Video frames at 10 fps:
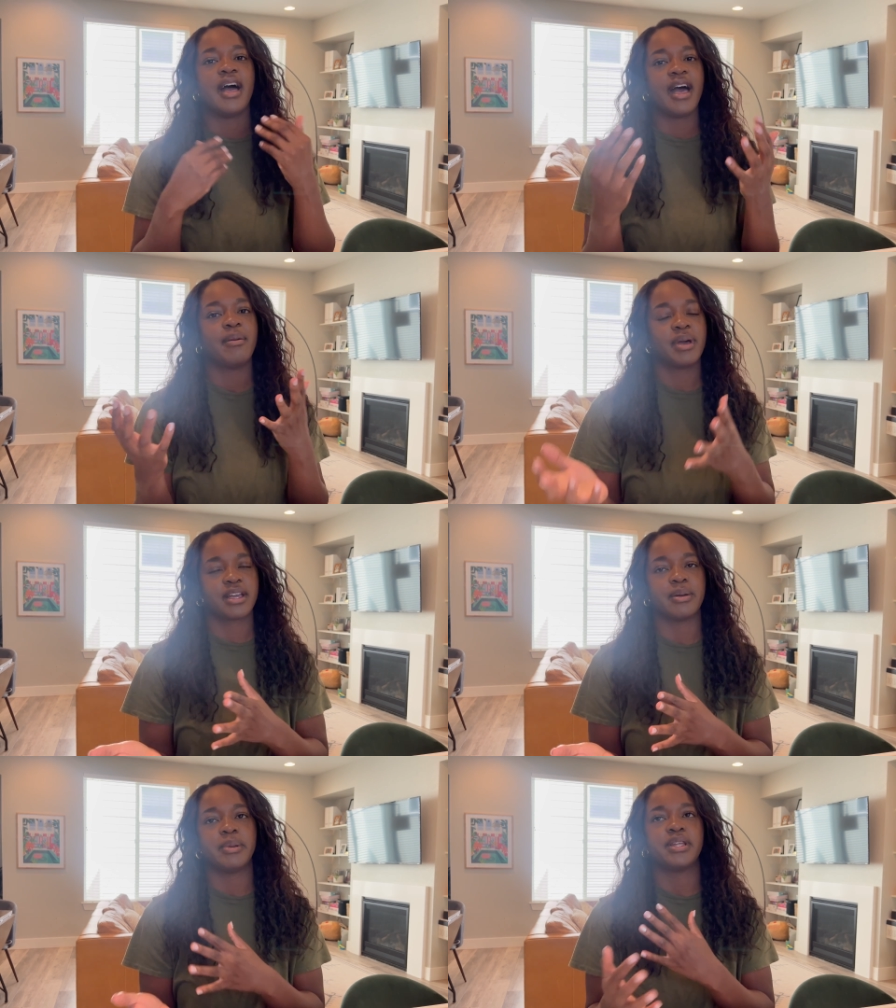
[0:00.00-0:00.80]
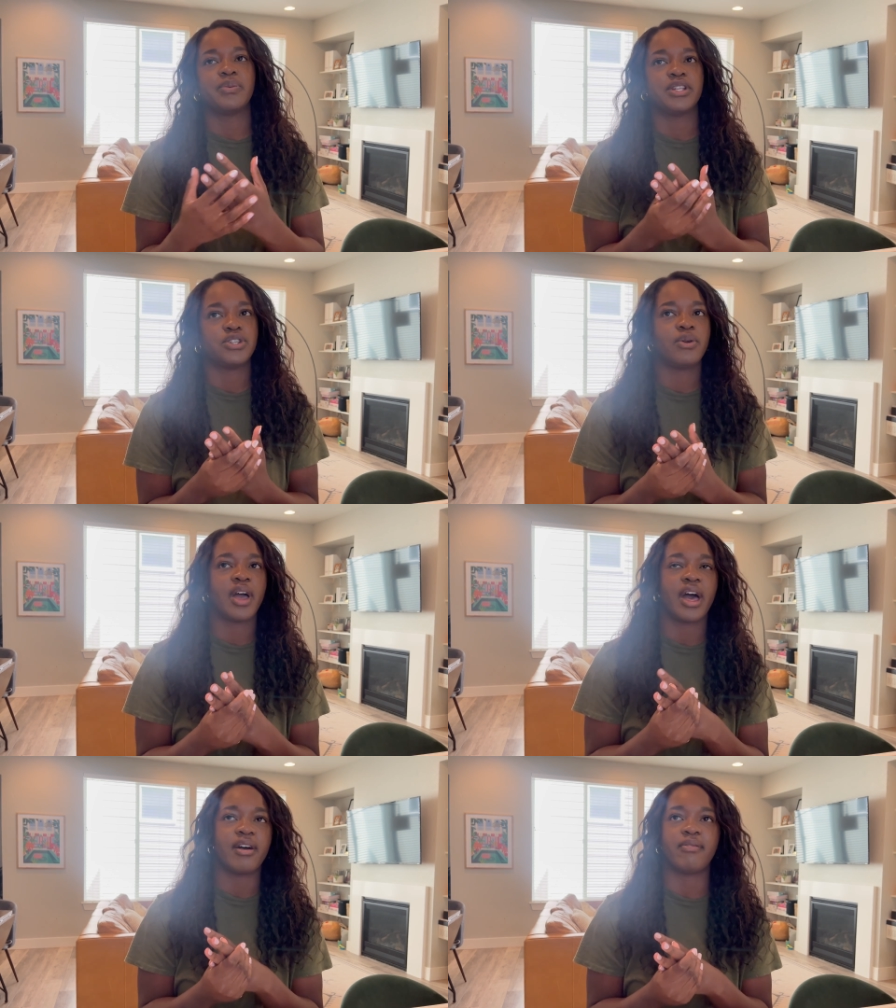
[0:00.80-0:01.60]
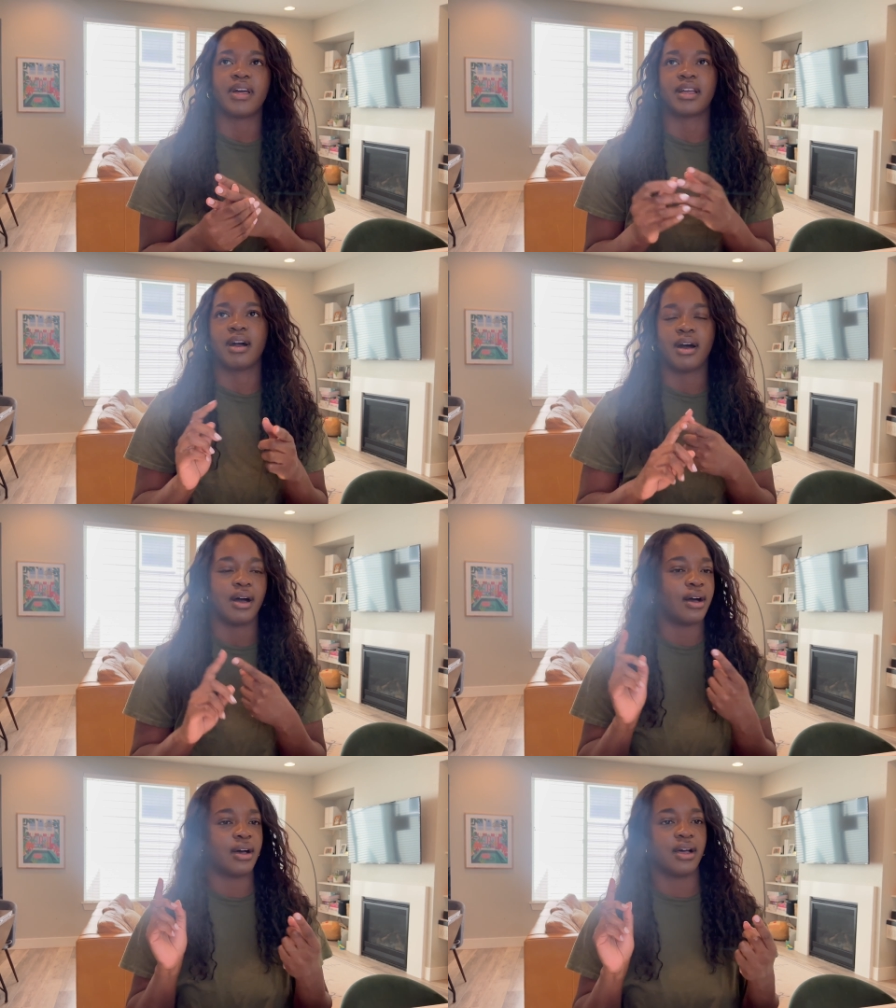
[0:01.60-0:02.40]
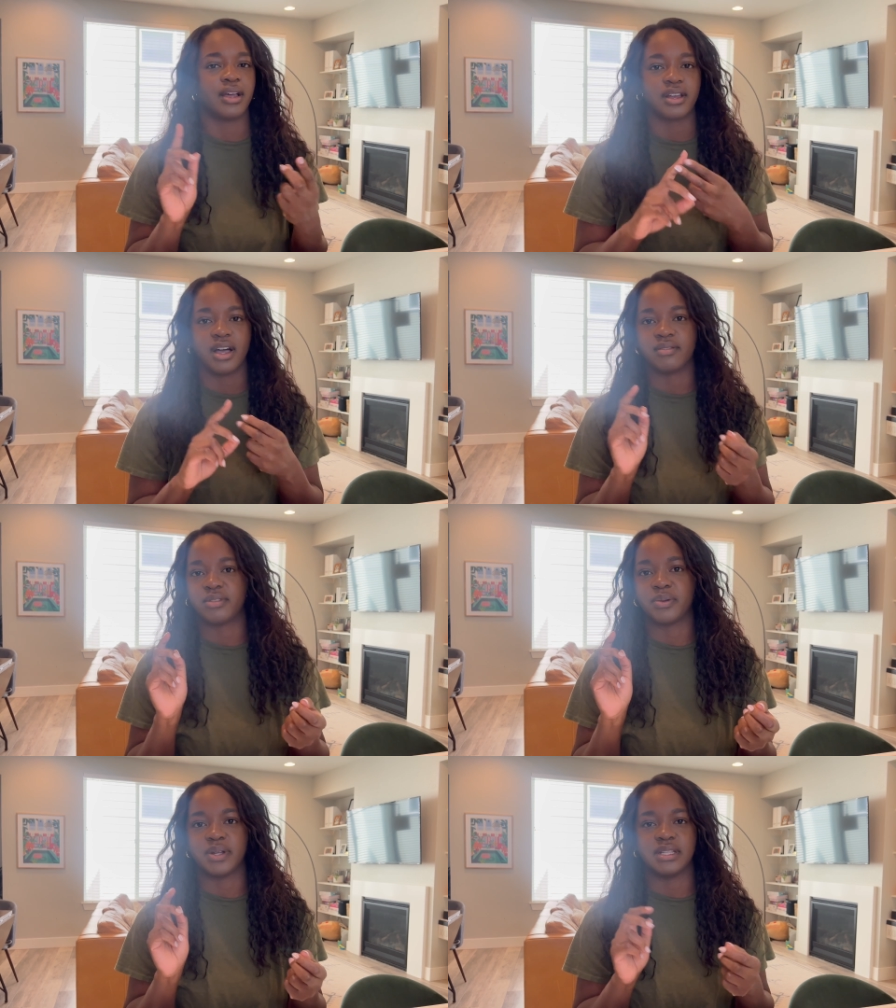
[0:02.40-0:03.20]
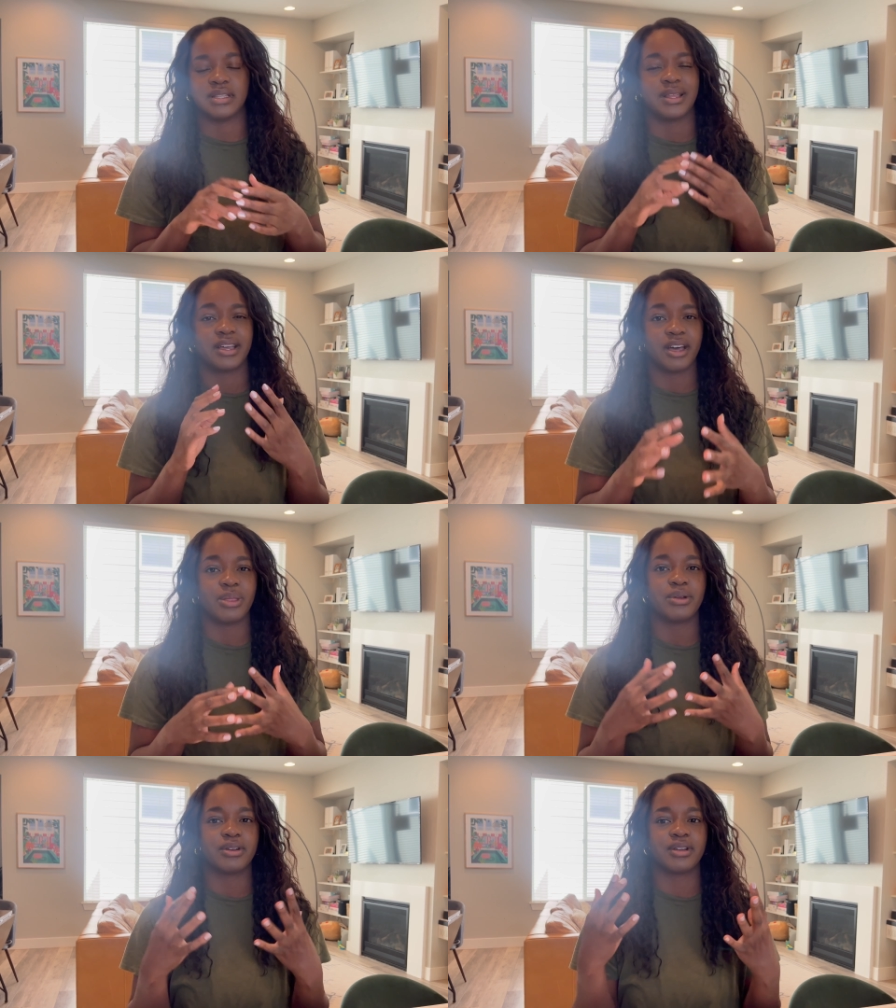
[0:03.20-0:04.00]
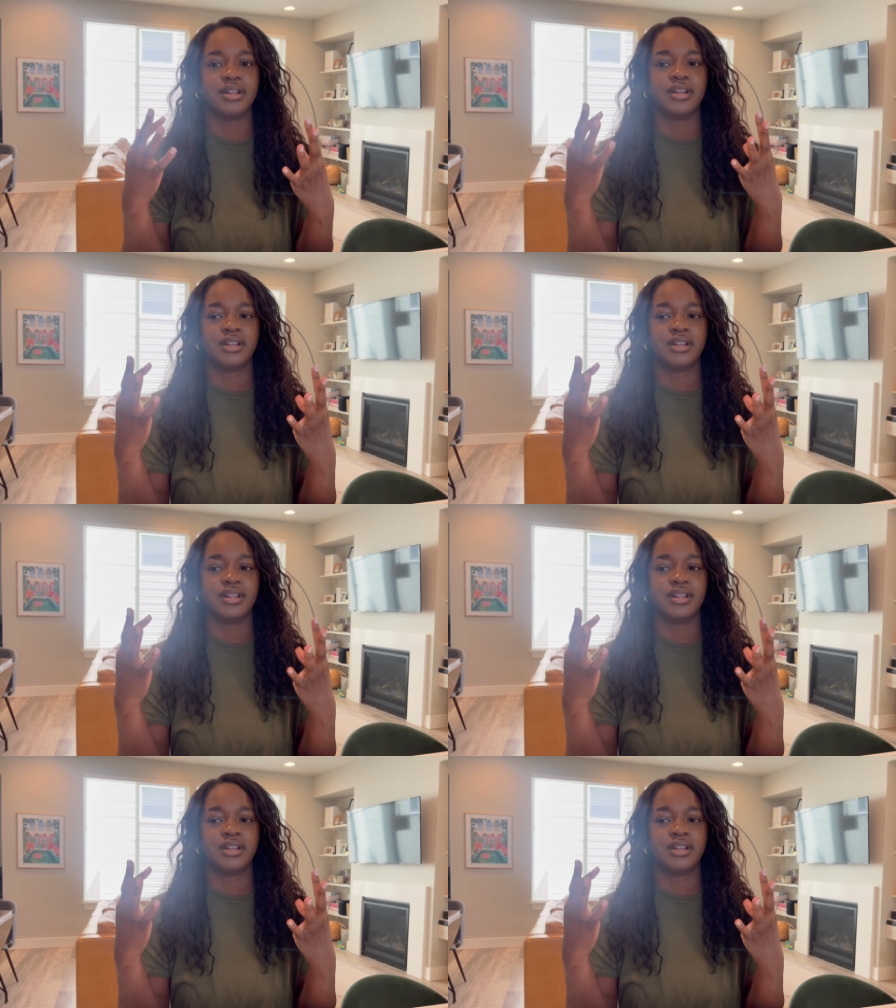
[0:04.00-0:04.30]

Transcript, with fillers: At my company, we do have like A H A and Confluence and like other